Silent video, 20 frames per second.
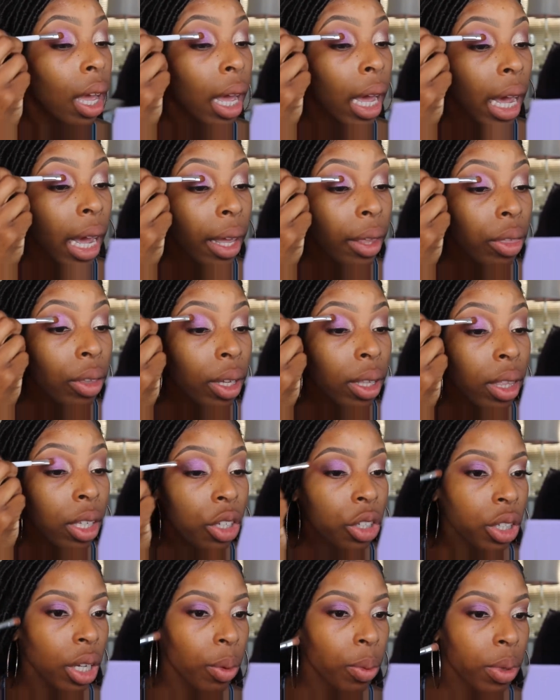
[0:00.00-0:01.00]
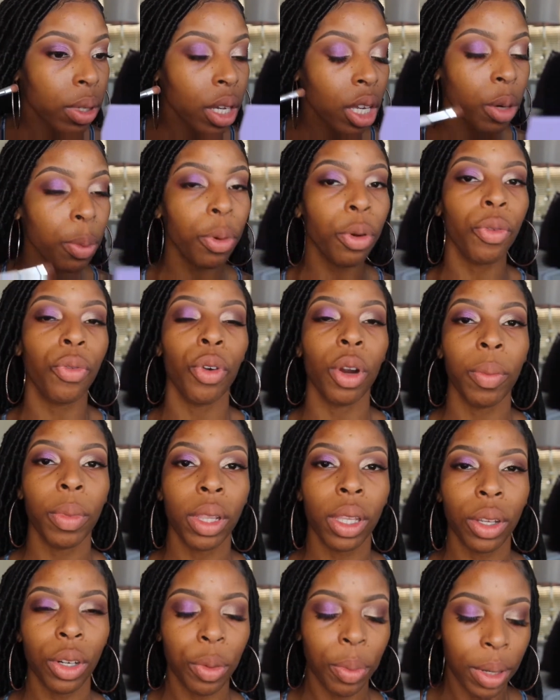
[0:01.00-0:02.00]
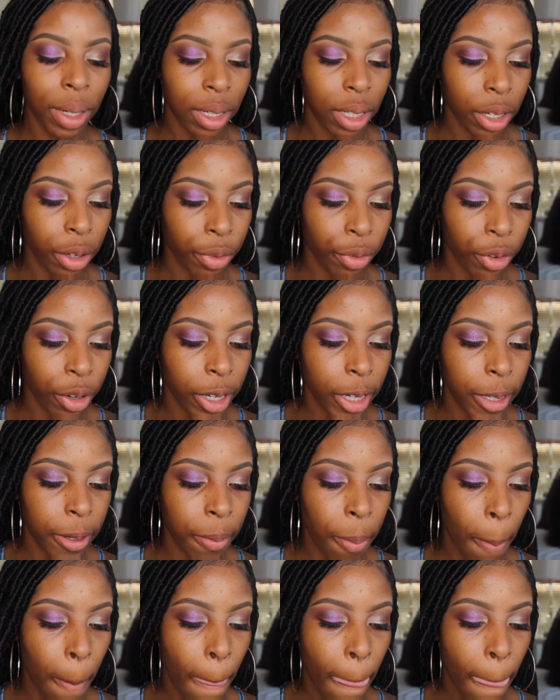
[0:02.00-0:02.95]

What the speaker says: I thought this shade was gonna perform a little bit different,